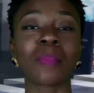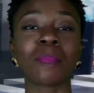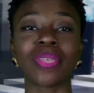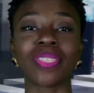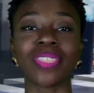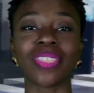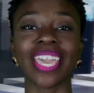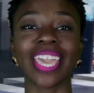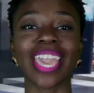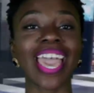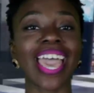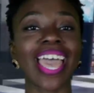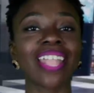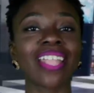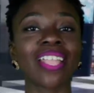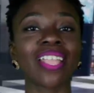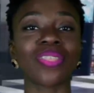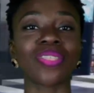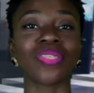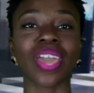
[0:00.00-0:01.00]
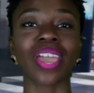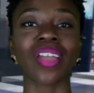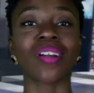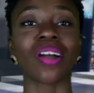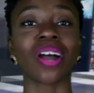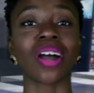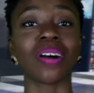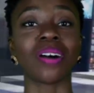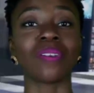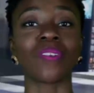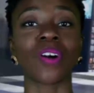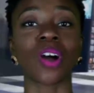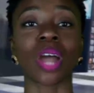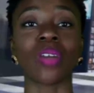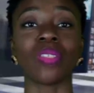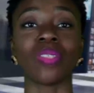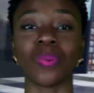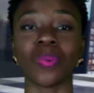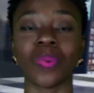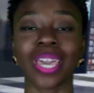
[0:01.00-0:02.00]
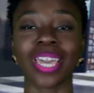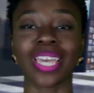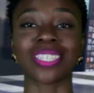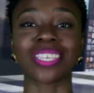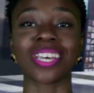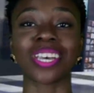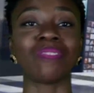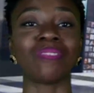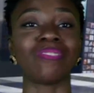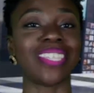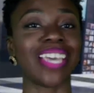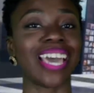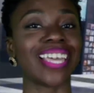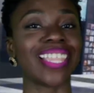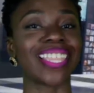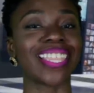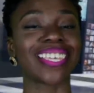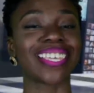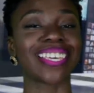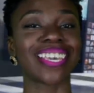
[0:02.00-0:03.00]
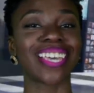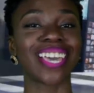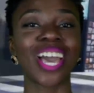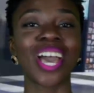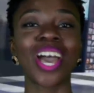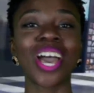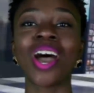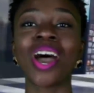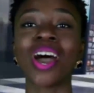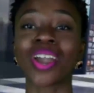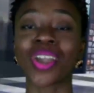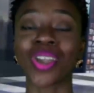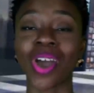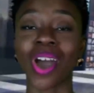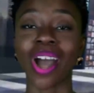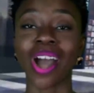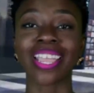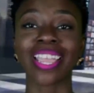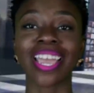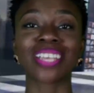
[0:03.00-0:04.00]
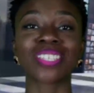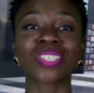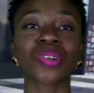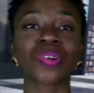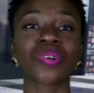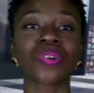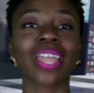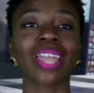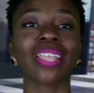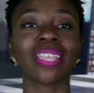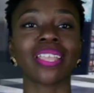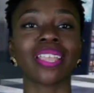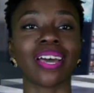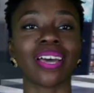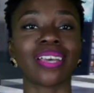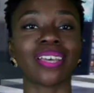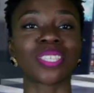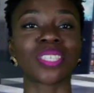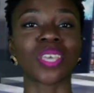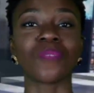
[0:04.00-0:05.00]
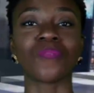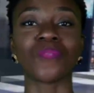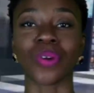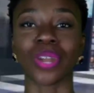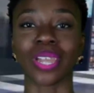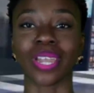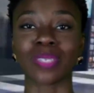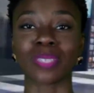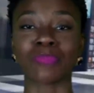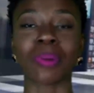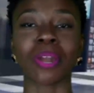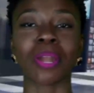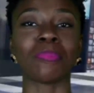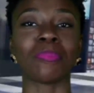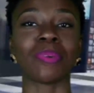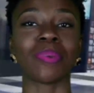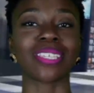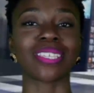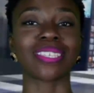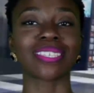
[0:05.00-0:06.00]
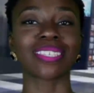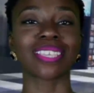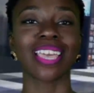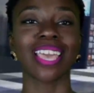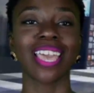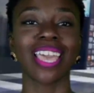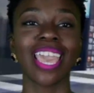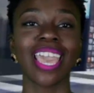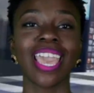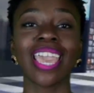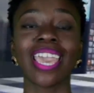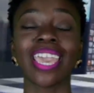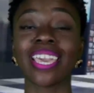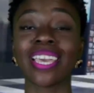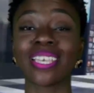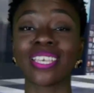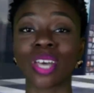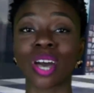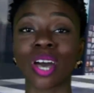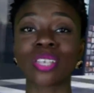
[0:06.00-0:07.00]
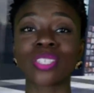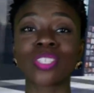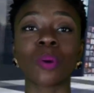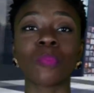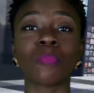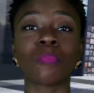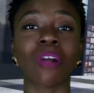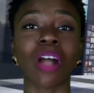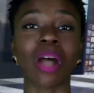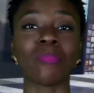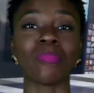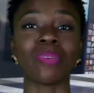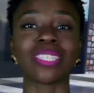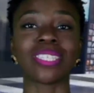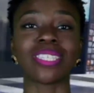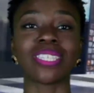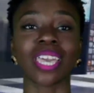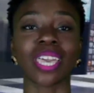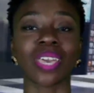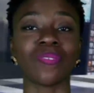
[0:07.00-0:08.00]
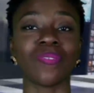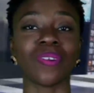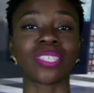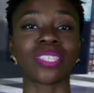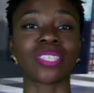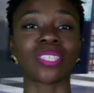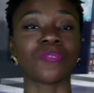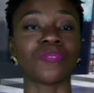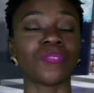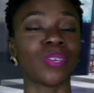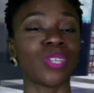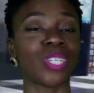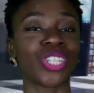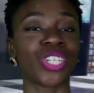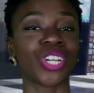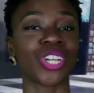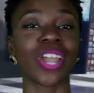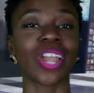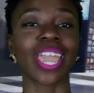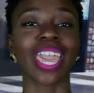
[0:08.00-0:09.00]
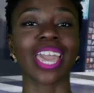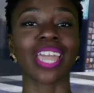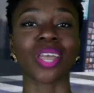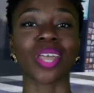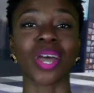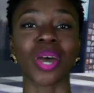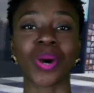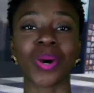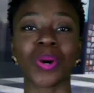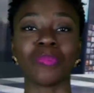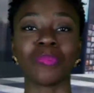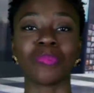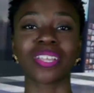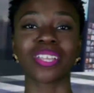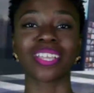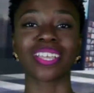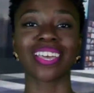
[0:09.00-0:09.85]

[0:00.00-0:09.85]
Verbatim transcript: but the end thereof are the ways of death. God has created us for his purpose. He has also promised to give us a future and a hope.